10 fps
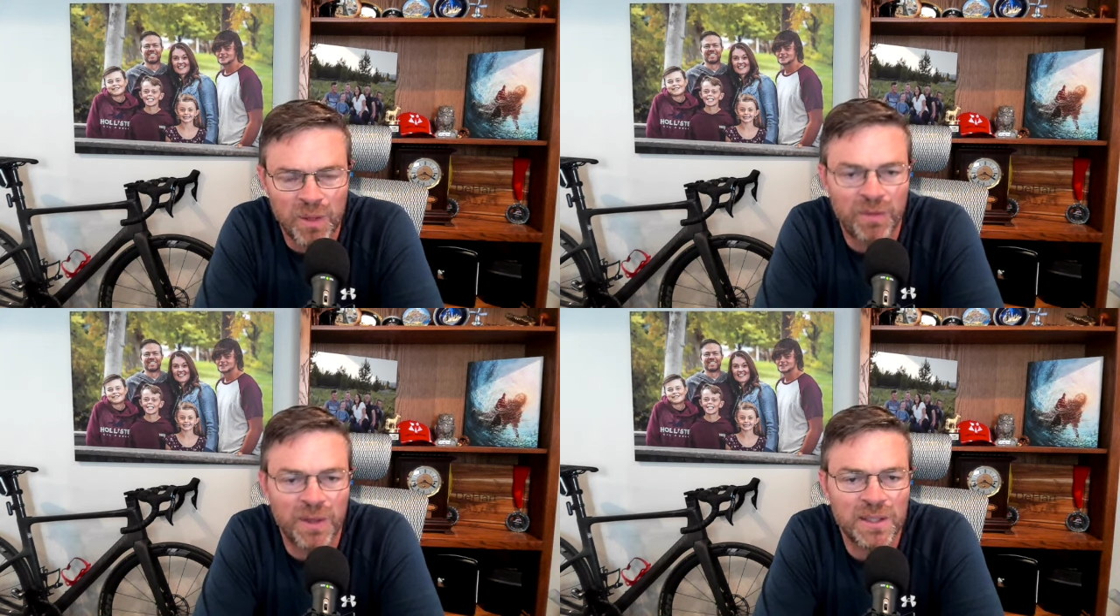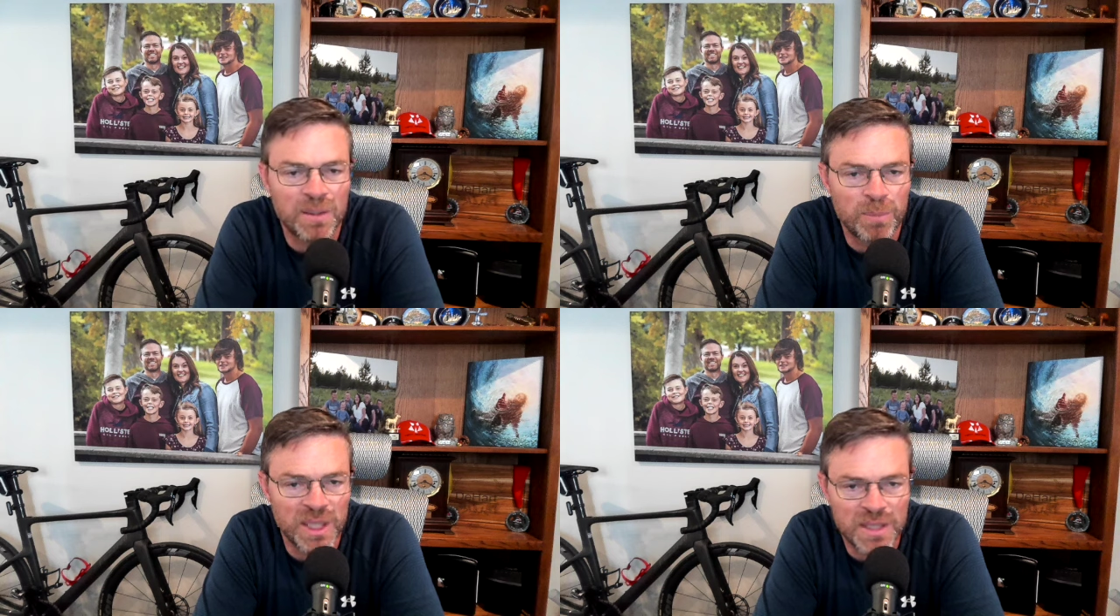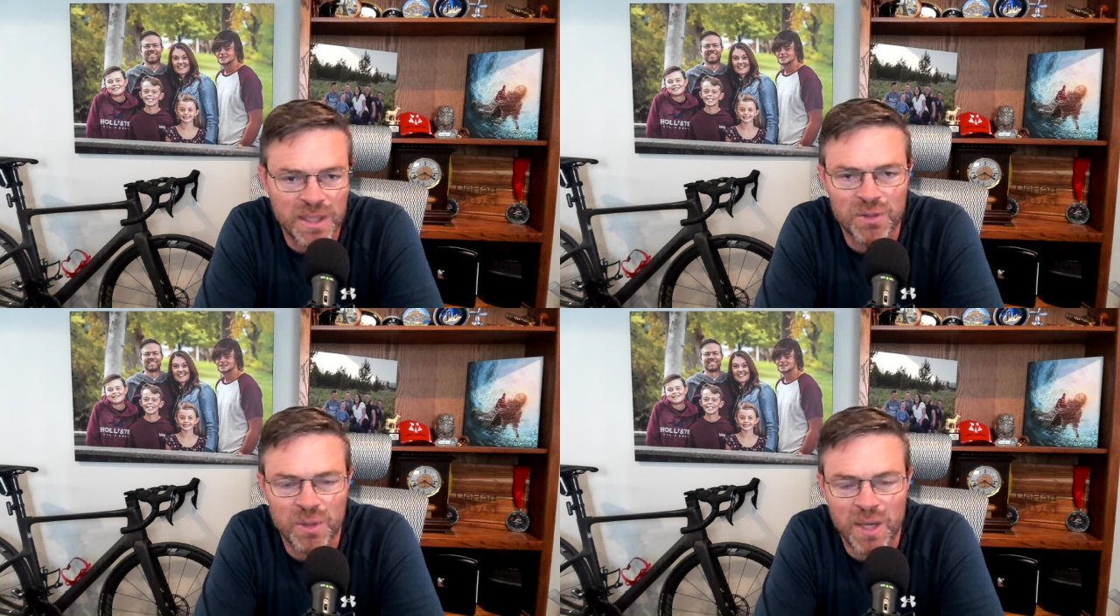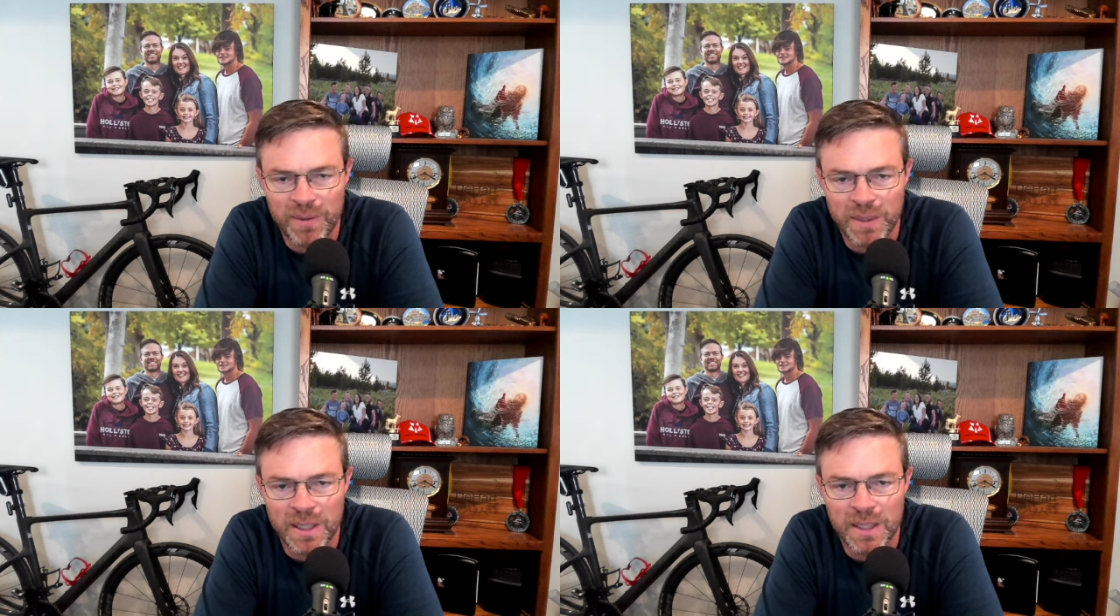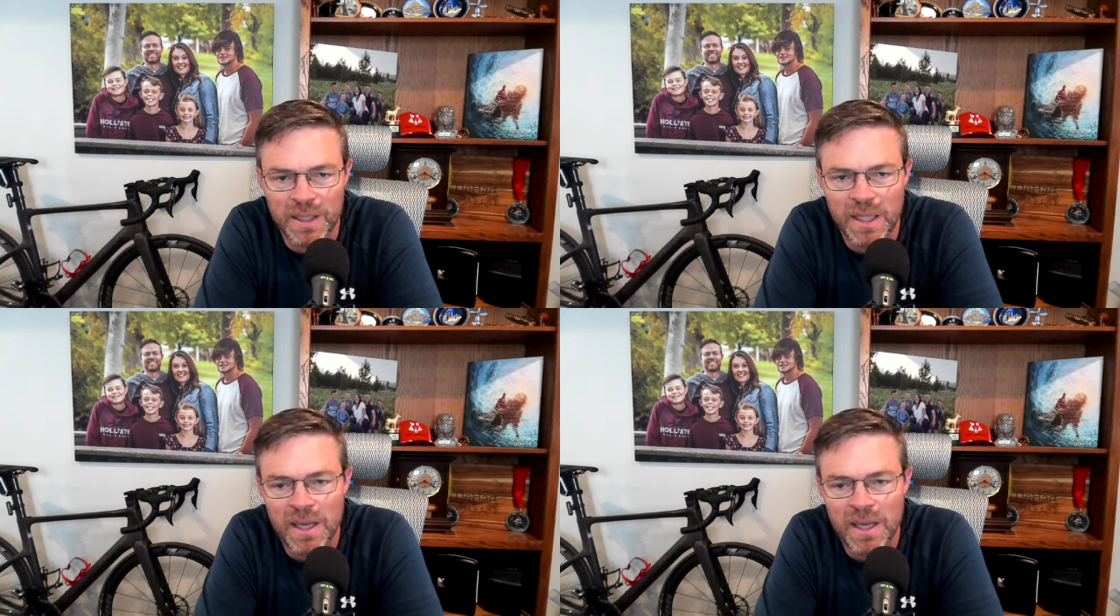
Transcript: affected by sex trafficking.